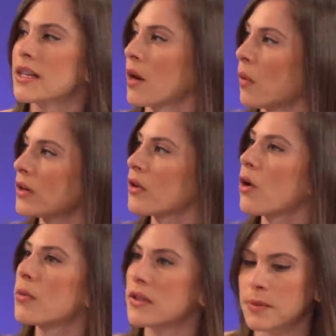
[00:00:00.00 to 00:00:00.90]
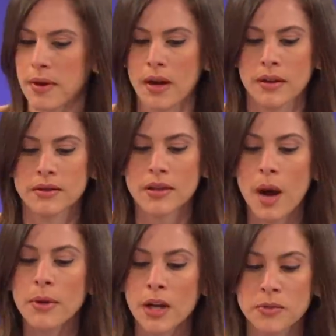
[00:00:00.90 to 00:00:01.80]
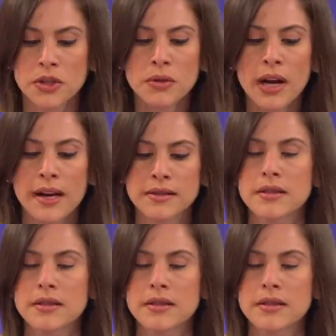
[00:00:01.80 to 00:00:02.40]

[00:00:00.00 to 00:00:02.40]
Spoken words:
And I wanted to open this topic up to you guys